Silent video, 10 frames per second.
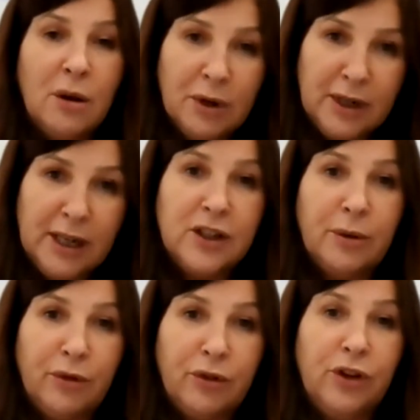needs to
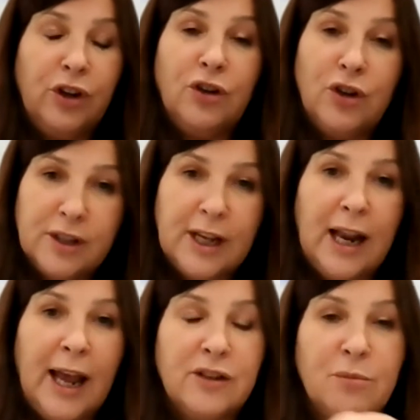go through the union's
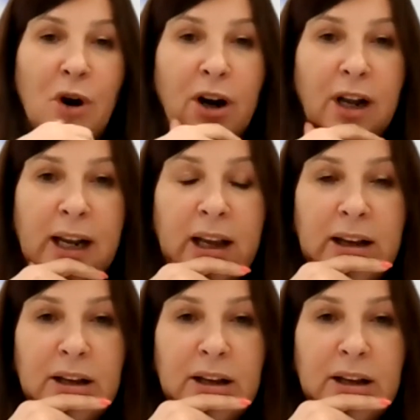collective bargaining